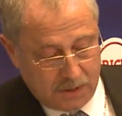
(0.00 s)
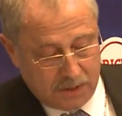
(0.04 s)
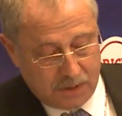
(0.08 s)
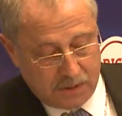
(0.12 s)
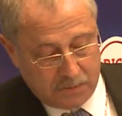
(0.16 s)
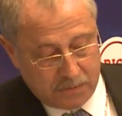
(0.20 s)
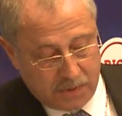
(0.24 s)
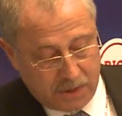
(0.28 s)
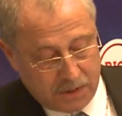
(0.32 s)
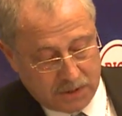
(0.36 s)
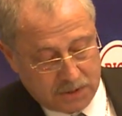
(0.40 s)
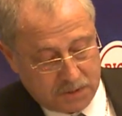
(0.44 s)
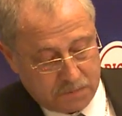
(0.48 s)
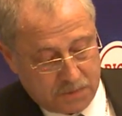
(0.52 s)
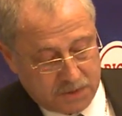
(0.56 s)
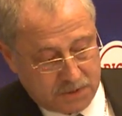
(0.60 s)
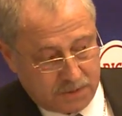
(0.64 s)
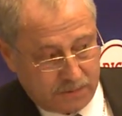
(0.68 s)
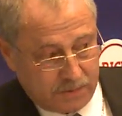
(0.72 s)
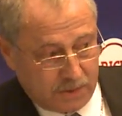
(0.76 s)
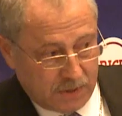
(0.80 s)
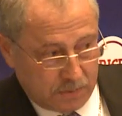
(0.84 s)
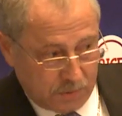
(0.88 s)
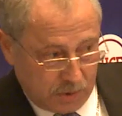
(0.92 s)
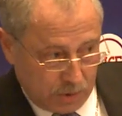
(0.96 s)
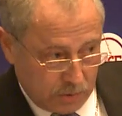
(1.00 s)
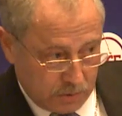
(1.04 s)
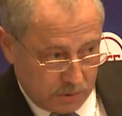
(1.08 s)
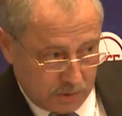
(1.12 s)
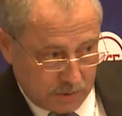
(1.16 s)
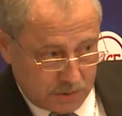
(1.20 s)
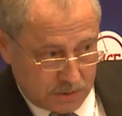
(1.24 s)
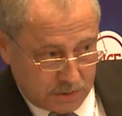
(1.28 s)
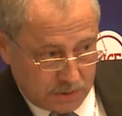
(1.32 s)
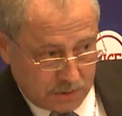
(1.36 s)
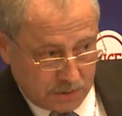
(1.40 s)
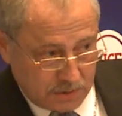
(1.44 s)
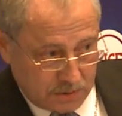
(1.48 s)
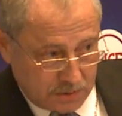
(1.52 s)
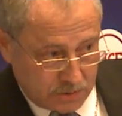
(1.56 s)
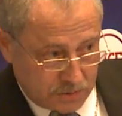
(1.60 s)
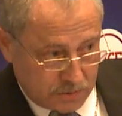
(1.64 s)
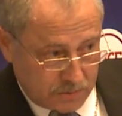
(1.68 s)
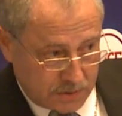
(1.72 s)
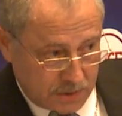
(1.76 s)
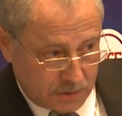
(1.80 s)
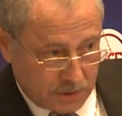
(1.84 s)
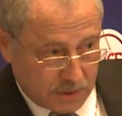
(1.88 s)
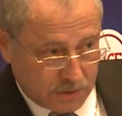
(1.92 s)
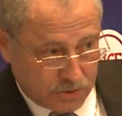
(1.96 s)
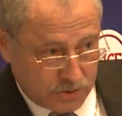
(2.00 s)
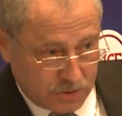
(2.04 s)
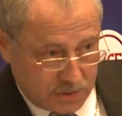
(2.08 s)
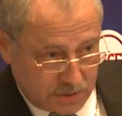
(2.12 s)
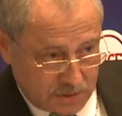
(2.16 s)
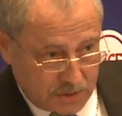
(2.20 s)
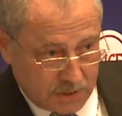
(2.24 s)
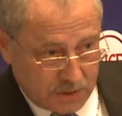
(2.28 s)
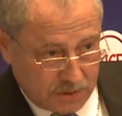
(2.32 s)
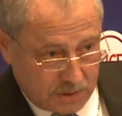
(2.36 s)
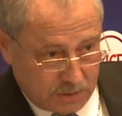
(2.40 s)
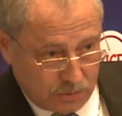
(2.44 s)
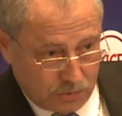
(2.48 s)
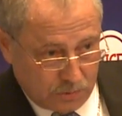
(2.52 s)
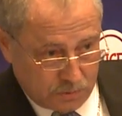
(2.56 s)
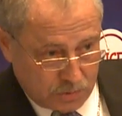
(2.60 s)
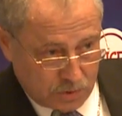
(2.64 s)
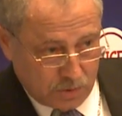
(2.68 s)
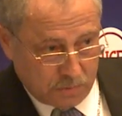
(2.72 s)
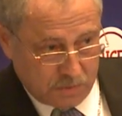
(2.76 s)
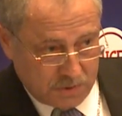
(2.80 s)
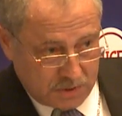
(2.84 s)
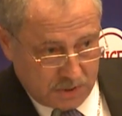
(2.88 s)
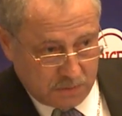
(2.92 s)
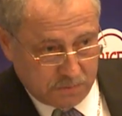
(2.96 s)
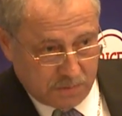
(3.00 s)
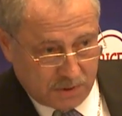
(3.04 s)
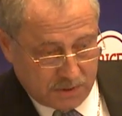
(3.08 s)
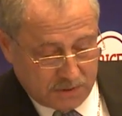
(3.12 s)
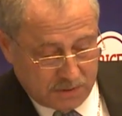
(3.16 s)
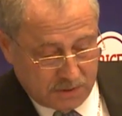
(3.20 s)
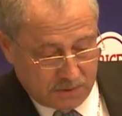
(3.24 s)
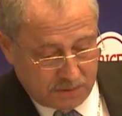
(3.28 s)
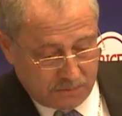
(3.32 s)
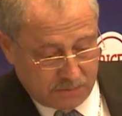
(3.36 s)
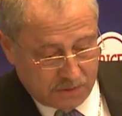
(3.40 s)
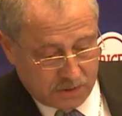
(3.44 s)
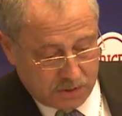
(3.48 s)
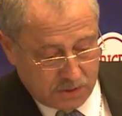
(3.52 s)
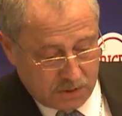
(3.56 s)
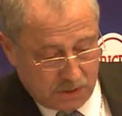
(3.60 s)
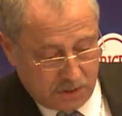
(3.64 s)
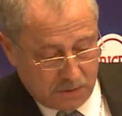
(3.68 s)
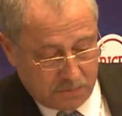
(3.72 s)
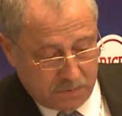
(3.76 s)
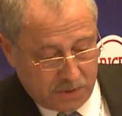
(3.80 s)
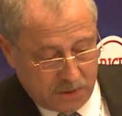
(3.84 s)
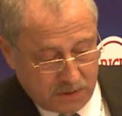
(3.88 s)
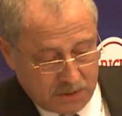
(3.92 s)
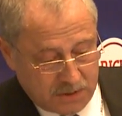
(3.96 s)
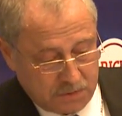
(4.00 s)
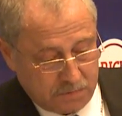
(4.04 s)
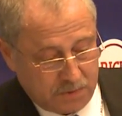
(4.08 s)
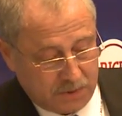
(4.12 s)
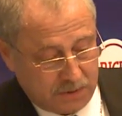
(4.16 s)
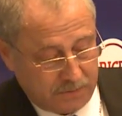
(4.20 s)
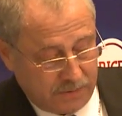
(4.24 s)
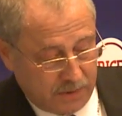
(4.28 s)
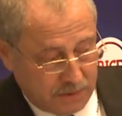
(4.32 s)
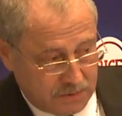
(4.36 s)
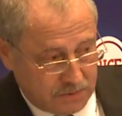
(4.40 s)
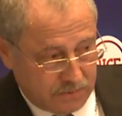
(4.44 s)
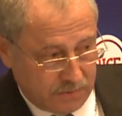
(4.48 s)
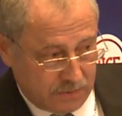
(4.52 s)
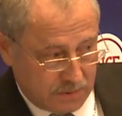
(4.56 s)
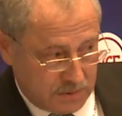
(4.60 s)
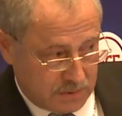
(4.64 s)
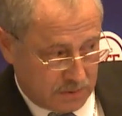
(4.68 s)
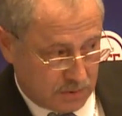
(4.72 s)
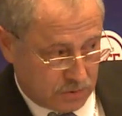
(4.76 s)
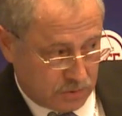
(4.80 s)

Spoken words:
and the time when security is made part of the design,